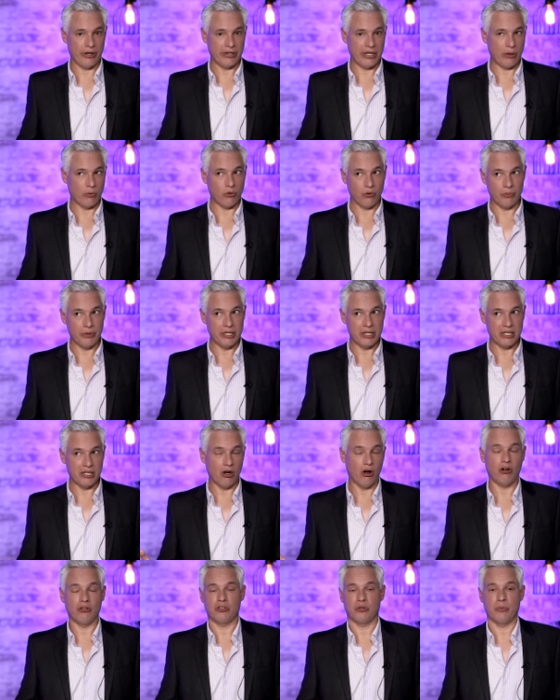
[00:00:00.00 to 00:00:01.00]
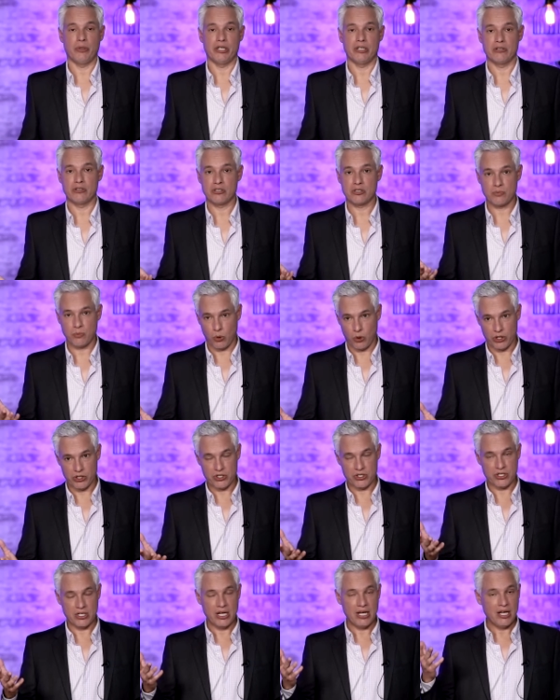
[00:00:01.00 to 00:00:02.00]
That will be the ultimate
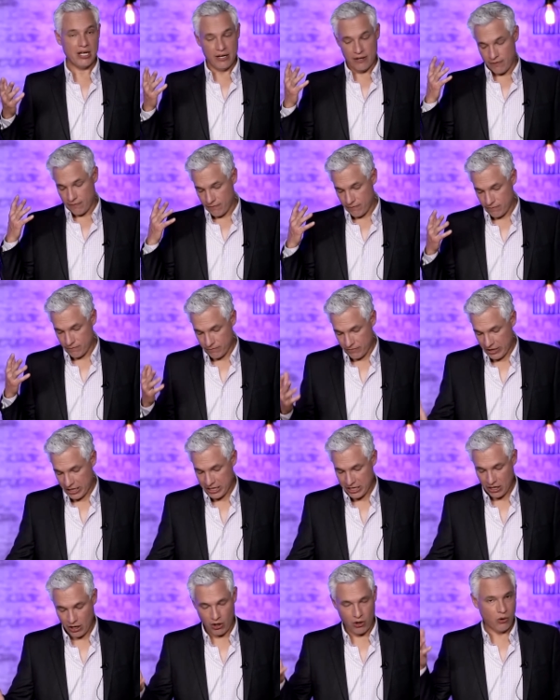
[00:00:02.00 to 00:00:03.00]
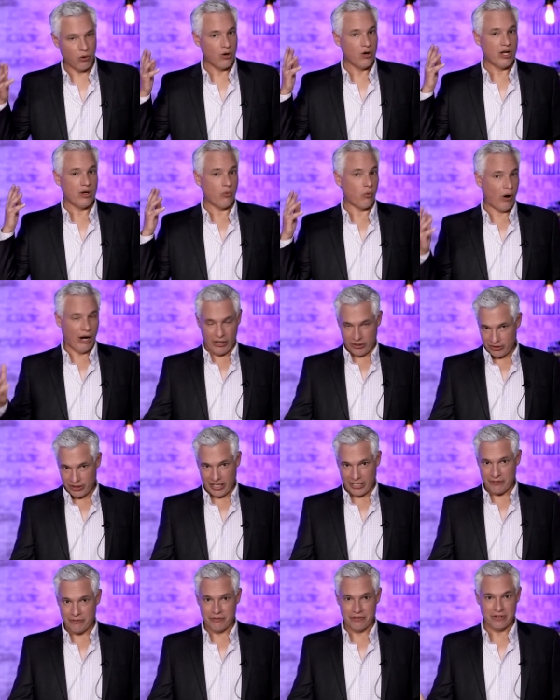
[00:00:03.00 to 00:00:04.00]
sports video
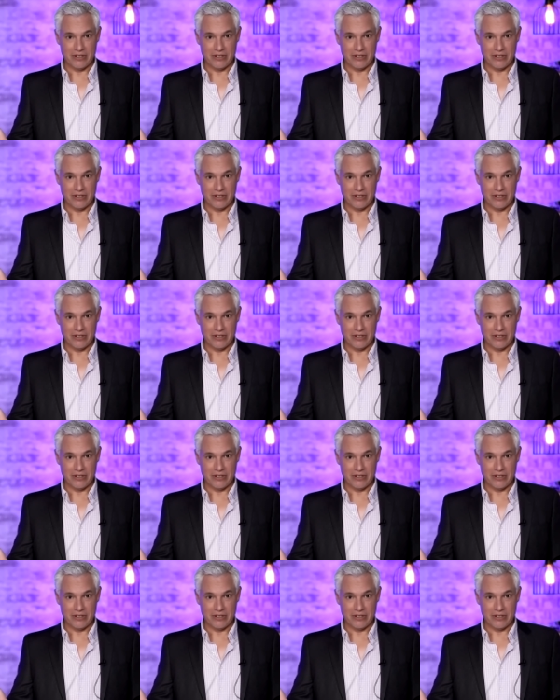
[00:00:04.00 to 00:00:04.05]
wildlife